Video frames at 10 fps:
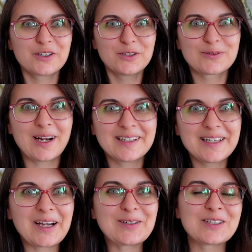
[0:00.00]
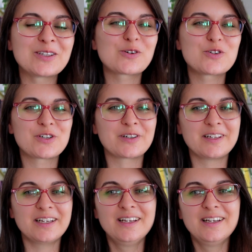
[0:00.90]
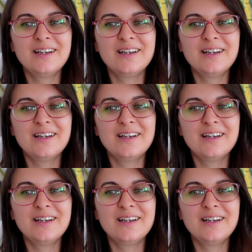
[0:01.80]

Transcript: you right now in your journey?